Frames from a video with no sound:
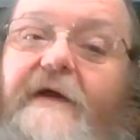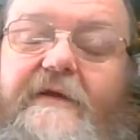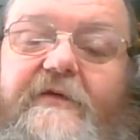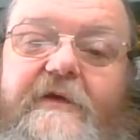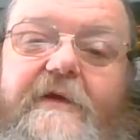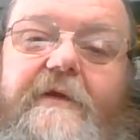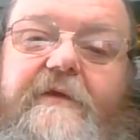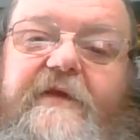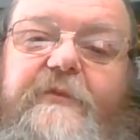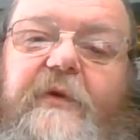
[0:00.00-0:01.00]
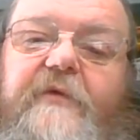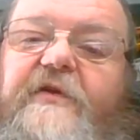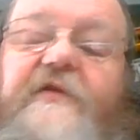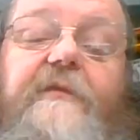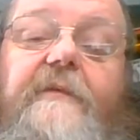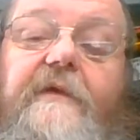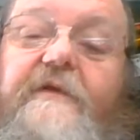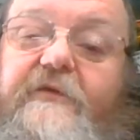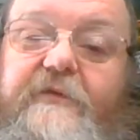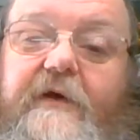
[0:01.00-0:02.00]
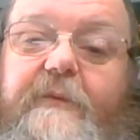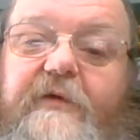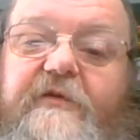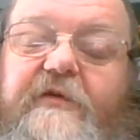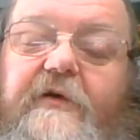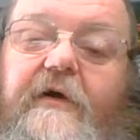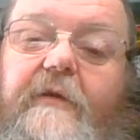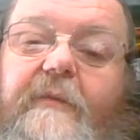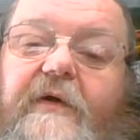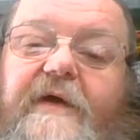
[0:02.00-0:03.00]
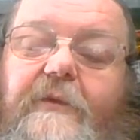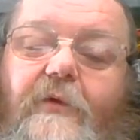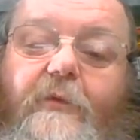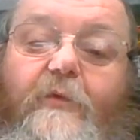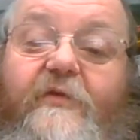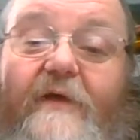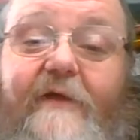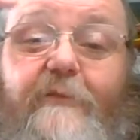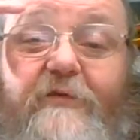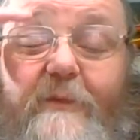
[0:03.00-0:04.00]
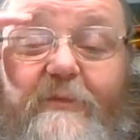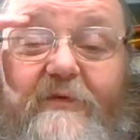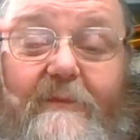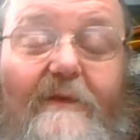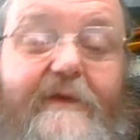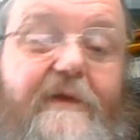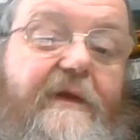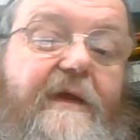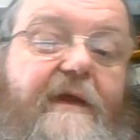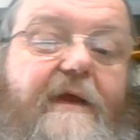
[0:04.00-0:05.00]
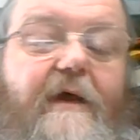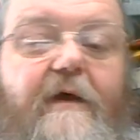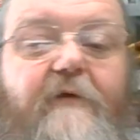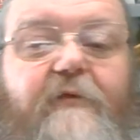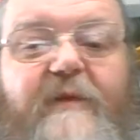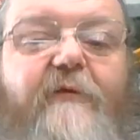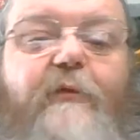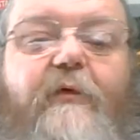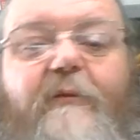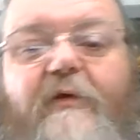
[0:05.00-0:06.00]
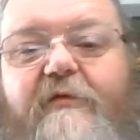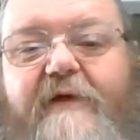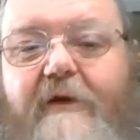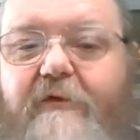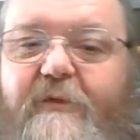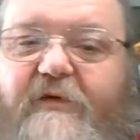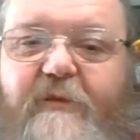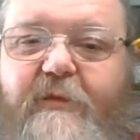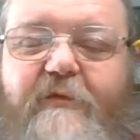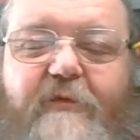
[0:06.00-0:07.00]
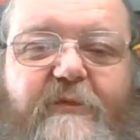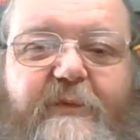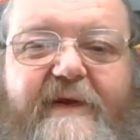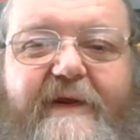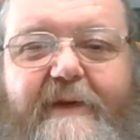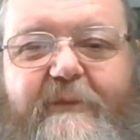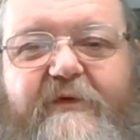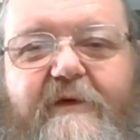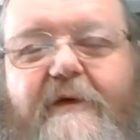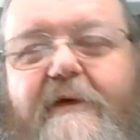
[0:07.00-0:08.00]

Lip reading: and these boxes, these fire boxes, are my World War II naval ships from Nav War in 1300, which I bought from Spirit Games